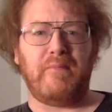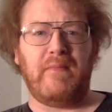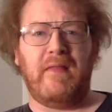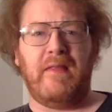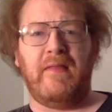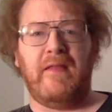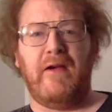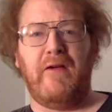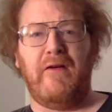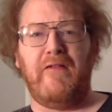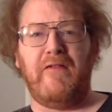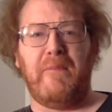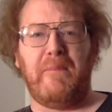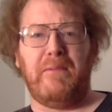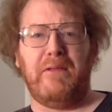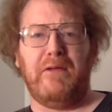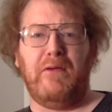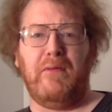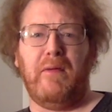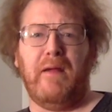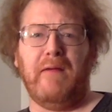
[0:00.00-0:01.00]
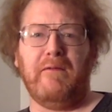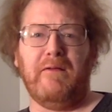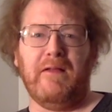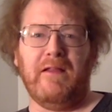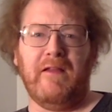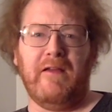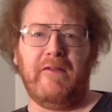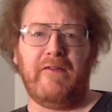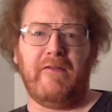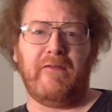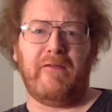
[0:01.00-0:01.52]
there is a Blu-ray
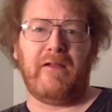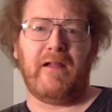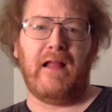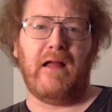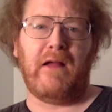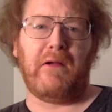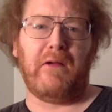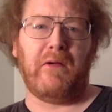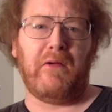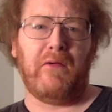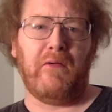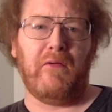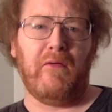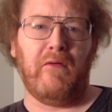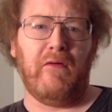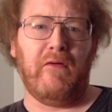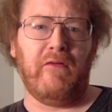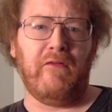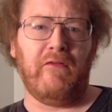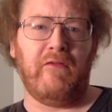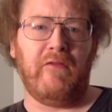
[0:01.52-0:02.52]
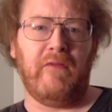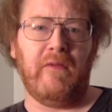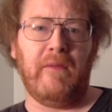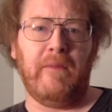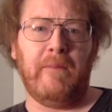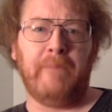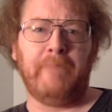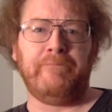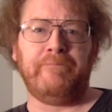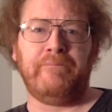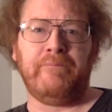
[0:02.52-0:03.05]
release of Clockwork Orange.
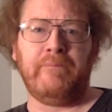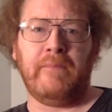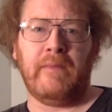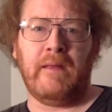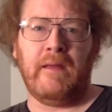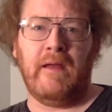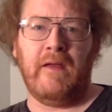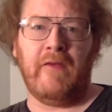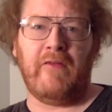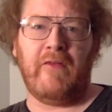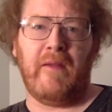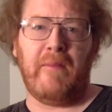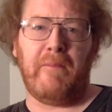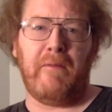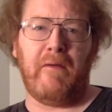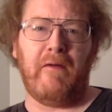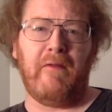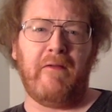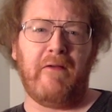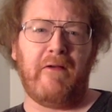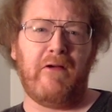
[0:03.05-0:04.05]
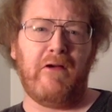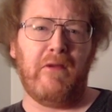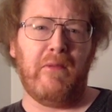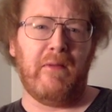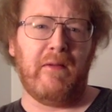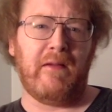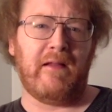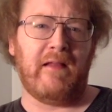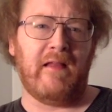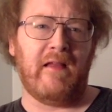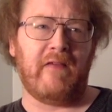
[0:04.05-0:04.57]
It's not part of the
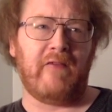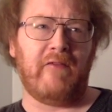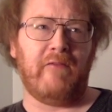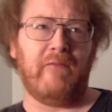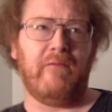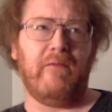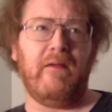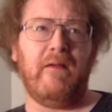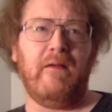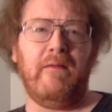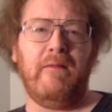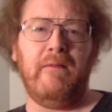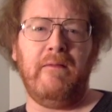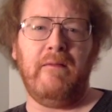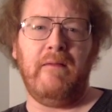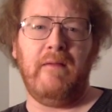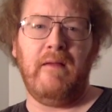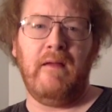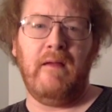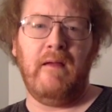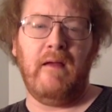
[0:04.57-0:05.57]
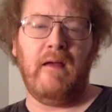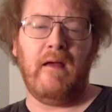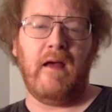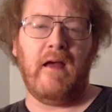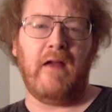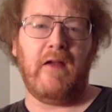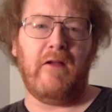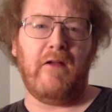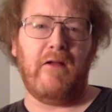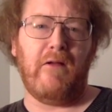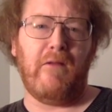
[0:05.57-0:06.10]
Kubrick collection. Well, I
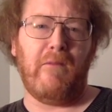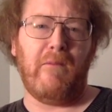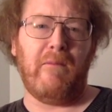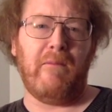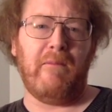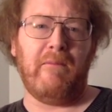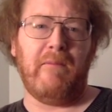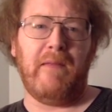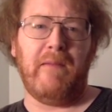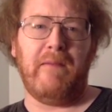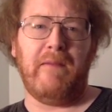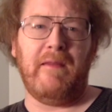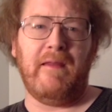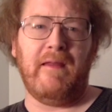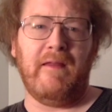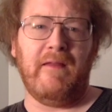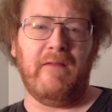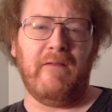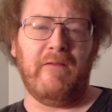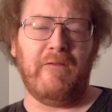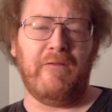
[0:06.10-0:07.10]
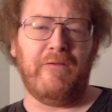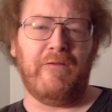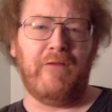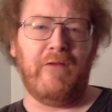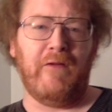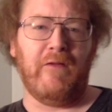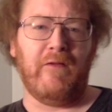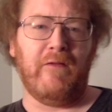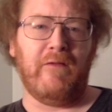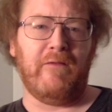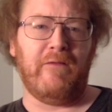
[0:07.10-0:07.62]
don't know. Maybe in
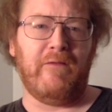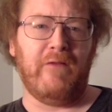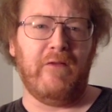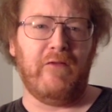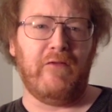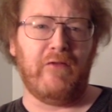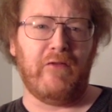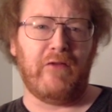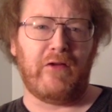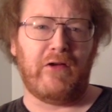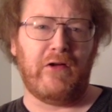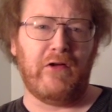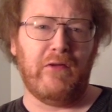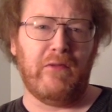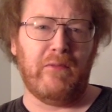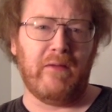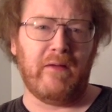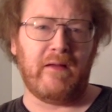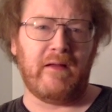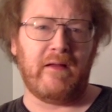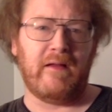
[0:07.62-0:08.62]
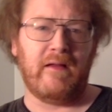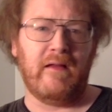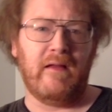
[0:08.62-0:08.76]
future Kubrick